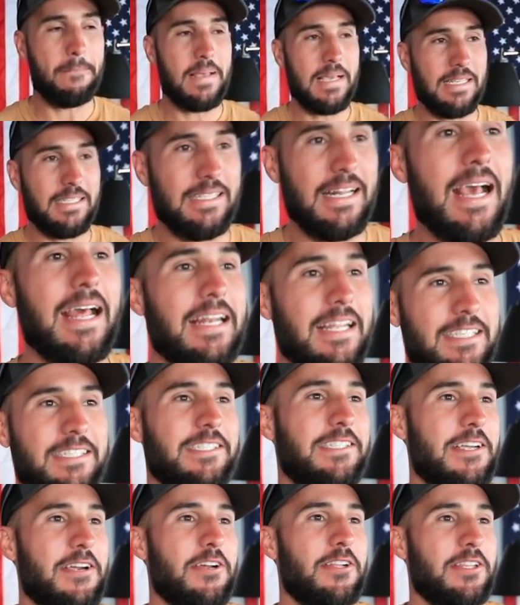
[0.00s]
it's not
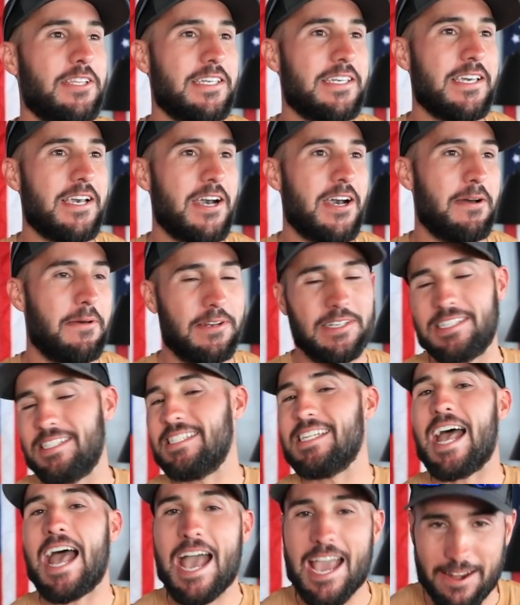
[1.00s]
necessarily uh,
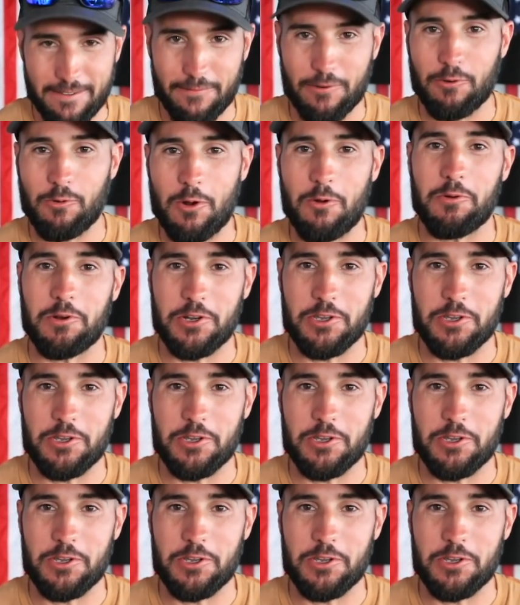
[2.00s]
designed for what we're